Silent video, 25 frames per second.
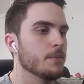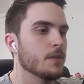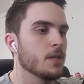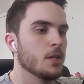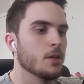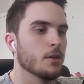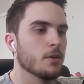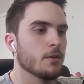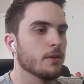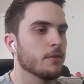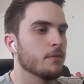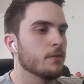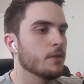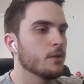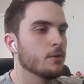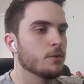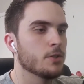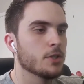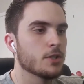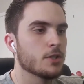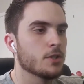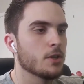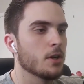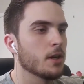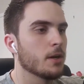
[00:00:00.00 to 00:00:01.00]
If you
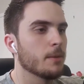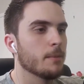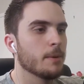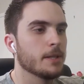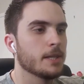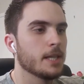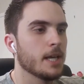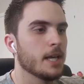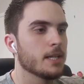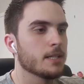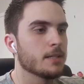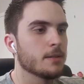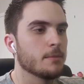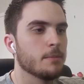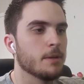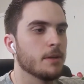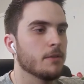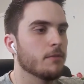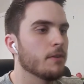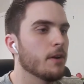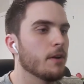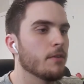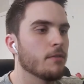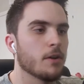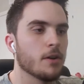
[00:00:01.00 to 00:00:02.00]
just talk about the S&P
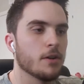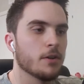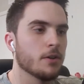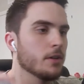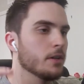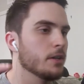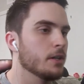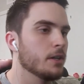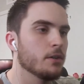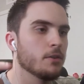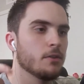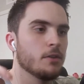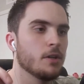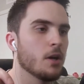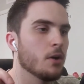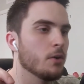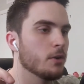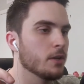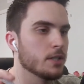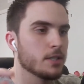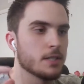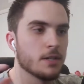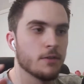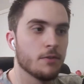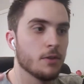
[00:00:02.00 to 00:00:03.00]
500, you
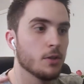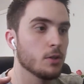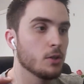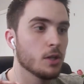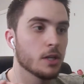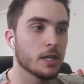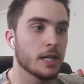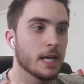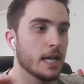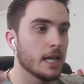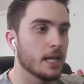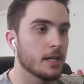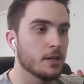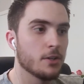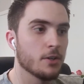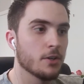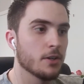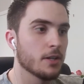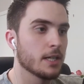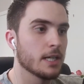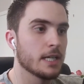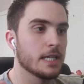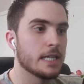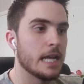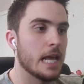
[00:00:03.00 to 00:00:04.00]
notice if you look at it
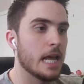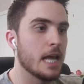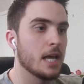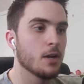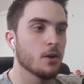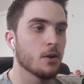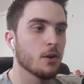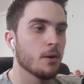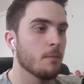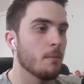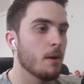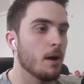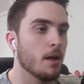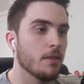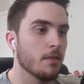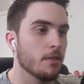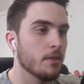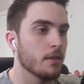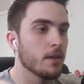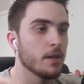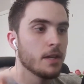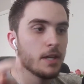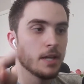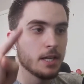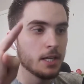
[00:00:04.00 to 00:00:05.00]
during a day or a
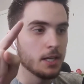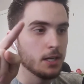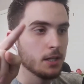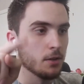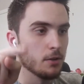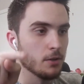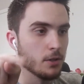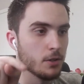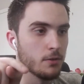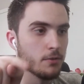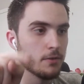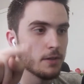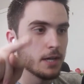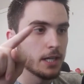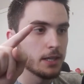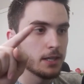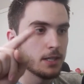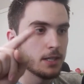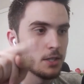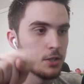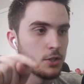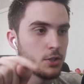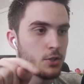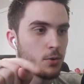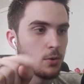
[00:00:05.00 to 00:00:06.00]
month, you've got
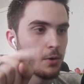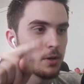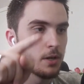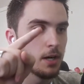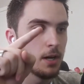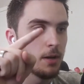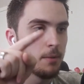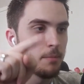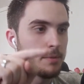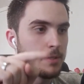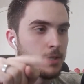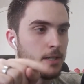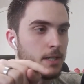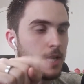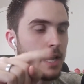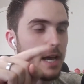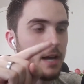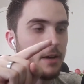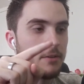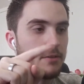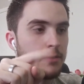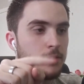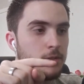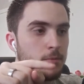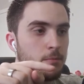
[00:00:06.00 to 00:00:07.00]
these short ups and
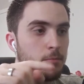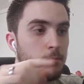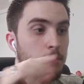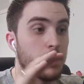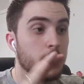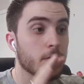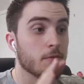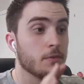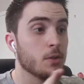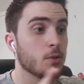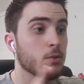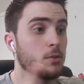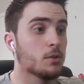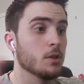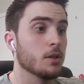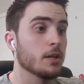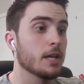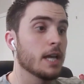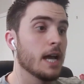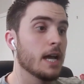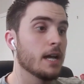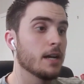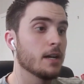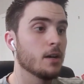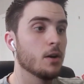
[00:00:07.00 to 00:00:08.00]
downs. But if you
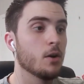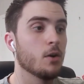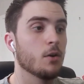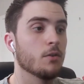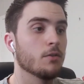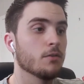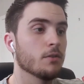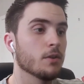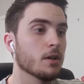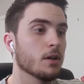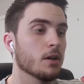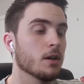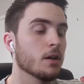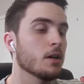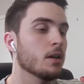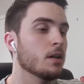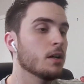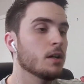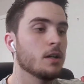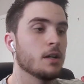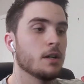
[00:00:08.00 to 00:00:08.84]
look at it over